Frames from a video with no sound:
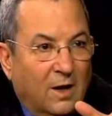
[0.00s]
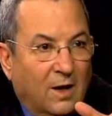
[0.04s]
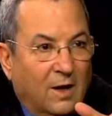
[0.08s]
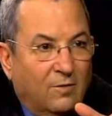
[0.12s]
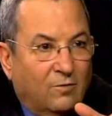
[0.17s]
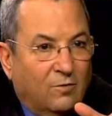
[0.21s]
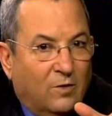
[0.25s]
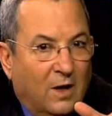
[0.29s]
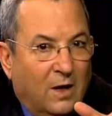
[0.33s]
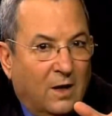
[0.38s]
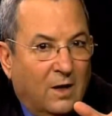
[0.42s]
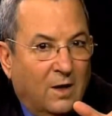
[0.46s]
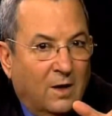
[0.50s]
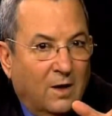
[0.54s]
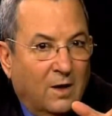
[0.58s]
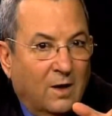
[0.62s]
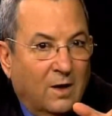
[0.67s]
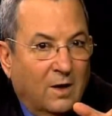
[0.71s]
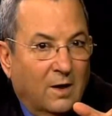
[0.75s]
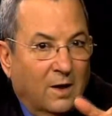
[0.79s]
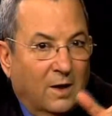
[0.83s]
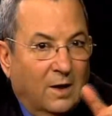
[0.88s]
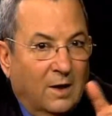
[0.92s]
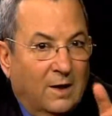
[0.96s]
If they
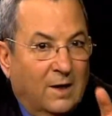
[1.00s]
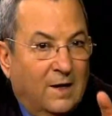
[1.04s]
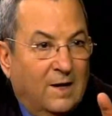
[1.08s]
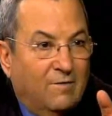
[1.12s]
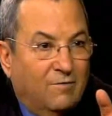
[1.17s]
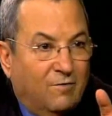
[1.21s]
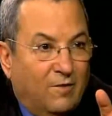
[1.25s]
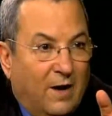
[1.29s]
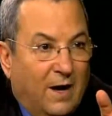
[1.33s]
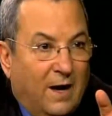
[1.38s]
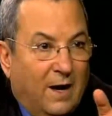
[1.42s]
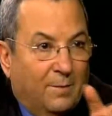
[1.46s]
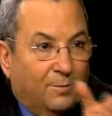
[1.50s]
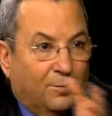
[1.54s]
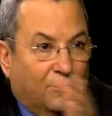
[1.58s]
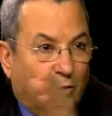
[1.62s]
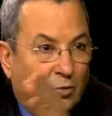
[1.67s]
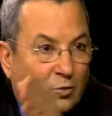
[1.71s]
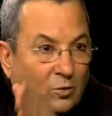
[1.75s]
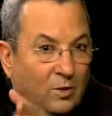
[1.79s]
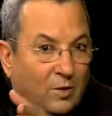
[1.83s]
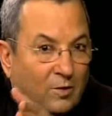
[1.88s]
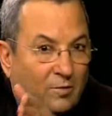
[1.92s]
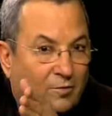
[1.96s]
live up
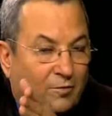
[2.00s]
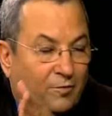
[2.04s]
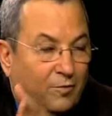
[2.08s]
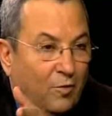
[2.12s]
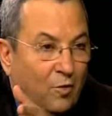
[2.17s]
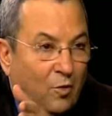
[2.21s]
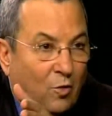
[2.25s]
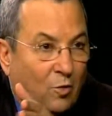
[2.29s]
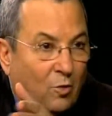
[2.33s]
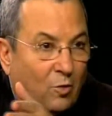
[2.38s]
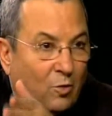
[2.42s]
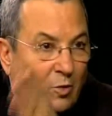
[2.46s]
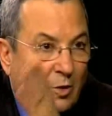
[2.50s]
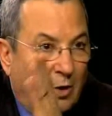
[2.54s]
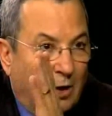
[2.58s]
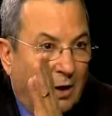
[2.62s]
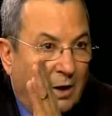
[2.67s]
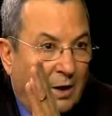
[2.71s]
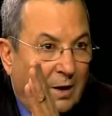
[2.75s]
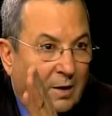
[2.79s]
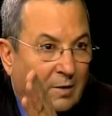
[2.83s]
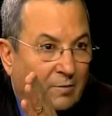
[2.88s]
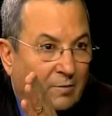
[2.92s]
to the four